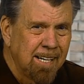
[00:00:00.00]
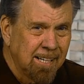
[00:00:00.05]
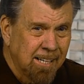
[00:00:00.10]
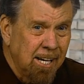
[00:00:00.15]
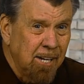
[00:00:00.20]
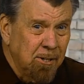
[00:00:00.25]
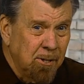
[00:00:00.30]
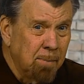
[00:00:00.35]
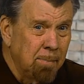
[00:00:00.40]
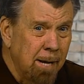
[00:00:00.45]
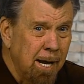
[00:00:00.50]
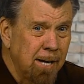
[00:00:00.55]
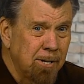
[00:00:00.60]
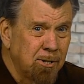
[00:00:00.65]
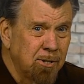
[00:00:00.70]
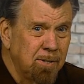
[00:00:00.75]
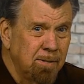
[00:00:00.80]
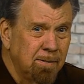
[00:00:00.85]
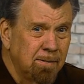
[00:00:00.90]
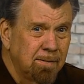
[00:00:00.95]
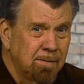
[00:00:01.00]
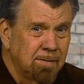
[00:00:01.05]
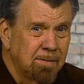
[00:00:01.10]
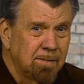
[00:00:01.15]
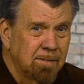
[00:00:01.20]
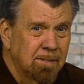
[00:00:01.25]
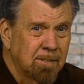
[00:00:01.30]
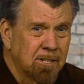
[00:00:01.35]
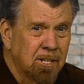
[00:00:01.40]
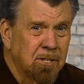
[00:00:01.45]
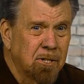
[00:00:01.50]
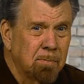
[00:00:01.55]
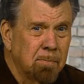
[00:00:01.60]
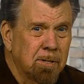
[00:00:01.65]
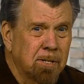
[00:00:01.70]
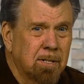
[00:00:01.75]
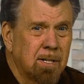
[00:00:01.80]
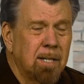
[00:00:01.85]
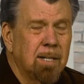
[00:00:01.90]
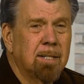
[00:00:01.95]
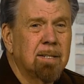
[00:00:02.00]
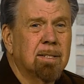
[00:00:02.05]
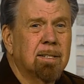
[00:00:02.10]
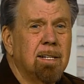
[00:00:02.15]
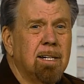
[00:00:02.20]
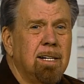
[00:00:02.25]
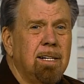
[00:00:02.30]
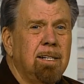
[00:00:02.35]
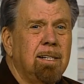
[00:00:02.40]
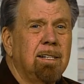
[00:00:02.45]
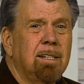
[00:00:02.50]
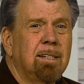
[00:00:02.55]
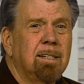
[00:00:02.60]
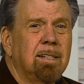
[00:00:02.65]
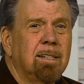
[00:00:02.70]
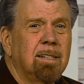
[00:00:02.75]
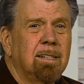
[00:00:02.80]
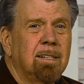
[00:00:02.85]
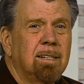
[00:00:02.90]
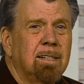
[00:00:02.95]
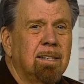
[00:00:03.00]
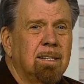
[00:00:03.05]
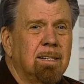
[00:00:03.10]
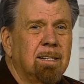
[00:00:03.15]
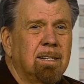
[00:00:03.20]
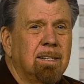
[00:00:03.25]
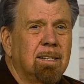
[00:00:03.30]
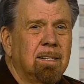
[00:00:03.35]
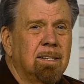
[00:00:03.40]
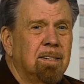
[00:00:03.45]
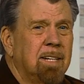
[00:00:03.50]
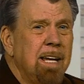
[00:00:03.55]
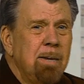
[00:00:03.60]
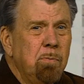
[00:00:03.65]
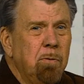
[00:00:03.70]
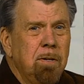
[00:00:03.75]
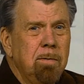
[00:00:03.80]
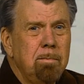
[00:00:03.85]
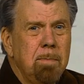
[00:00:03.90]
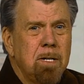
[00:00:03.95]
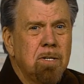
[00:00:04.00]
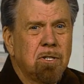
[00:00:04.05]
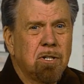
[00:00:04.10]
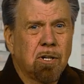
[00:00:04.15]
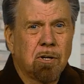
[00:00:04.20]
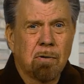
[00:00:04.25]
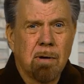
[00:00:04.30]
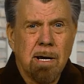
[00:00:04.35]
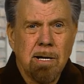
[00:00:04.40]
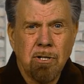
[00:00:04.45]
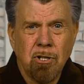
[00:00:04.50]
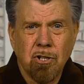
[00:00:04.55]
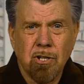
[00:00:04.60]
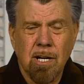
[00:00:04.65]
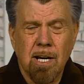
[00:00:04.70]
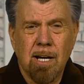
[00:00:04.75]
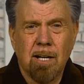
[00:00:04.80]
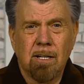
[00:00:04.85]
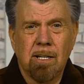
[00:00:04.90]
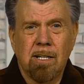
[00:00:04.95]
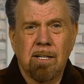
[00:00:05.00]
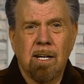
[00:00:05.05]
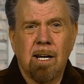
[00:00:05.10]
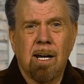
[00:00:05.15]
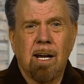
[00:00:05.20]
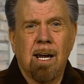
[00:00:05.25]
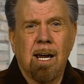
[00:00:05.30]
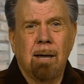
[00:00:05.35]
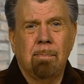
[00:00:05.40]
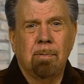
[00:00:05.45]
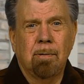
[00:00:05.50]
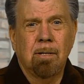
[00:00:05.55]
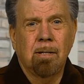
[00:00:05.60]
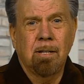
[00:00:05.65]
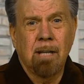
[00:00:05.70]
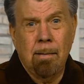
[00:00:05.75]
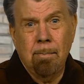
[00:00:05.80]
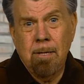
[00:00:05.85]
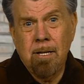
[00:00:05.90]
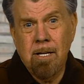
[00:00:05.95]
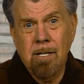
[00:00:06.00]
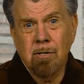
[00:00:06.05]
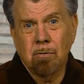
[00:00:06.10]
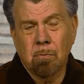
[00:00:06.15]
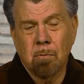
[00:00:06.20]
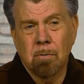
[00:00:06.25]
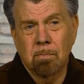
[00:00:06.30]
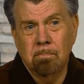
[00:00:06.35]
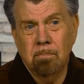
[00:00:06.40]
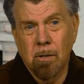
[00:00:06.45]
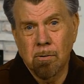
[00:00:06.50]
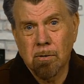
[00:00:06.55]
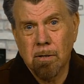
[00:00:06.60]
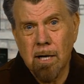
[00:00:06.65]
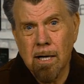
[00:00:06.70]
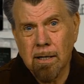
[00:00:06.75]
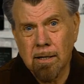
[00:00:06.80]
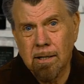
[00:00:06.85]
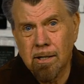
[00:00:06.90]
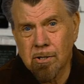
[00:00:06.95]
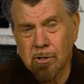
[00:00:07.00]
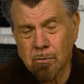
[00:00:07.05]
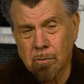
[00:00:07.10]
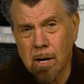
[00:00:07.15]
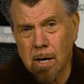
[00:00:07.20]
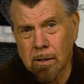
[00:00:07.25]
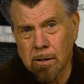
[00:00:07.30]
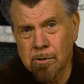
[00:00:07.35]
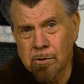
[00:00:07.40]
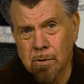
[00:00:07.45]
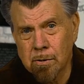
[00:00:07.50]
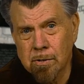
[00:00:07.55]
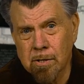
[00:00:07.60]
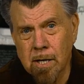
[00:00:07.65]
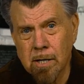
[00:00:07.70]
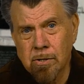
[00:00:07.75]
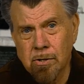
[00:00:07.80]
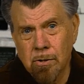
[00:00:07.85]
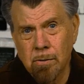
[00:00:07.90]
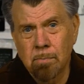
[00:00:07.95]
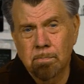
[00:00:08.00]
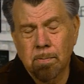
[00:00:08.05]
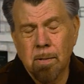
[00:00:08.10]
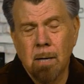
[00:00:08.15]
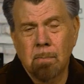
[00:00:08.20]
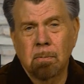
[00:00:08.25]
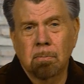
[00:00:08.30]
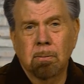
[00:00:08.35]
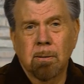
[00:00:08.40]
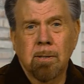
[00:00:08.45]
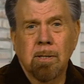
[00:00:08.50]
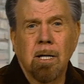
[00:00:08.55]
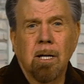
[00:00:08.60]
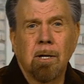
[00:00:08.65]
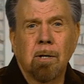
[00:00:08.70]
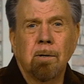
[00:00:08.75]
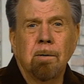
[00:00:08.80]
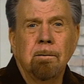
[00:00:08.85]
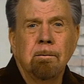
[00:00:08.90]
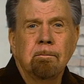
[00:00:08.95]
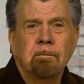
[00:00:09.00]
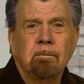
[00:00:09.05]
Can you imagine such a mistake as that? They would have missed the Christ child had that happened. I mean, these were most likely astrologers, as you probably know.